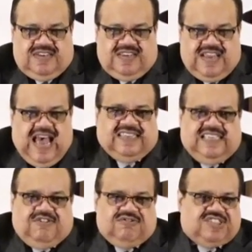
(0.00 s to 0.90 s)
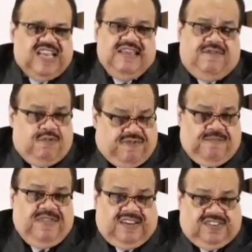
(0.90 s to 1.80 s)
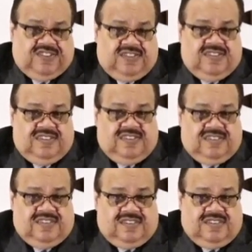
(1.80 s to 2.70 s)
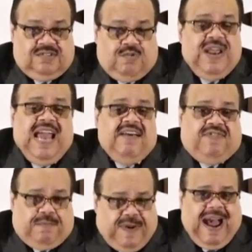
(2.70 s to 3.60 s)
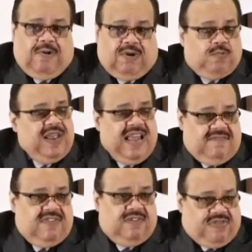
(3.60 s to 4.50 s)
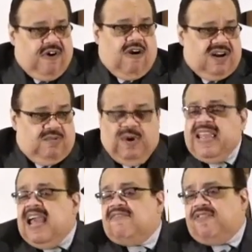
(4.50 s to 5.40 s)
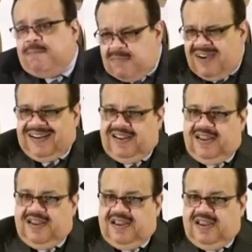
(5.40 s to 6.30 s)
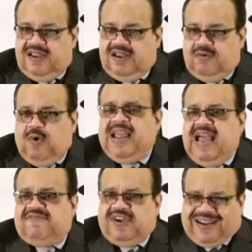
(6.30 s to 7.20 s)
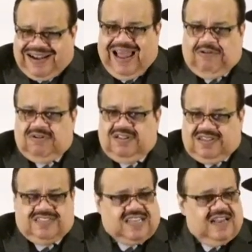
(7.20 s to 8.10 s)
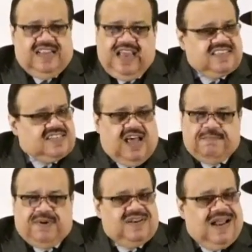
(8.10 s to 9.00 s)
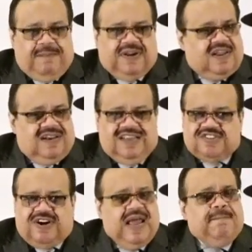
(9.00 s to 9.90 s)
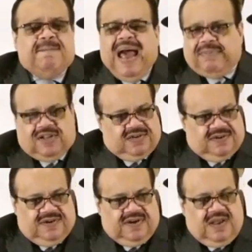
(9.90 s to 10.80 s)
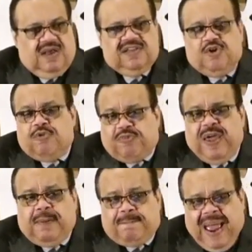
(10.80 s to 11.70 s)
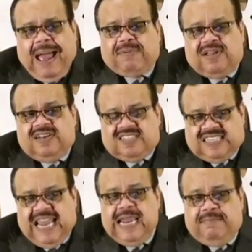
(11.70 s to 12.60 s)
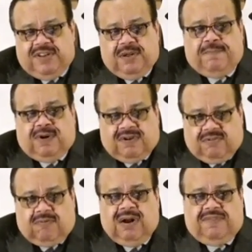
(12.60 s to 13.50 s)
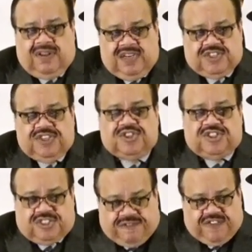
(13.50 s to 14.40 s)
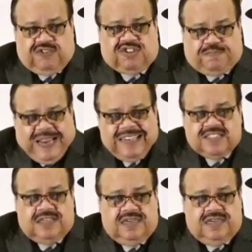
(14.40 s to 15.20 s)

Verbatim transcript: How's he going to save you from this? We have the power, we have the authority, we have the money, we have the clout. This, it's nothing but Nebuchadnezzar and Babylon you think Babylon is named in the book of the Revelation just to fill space?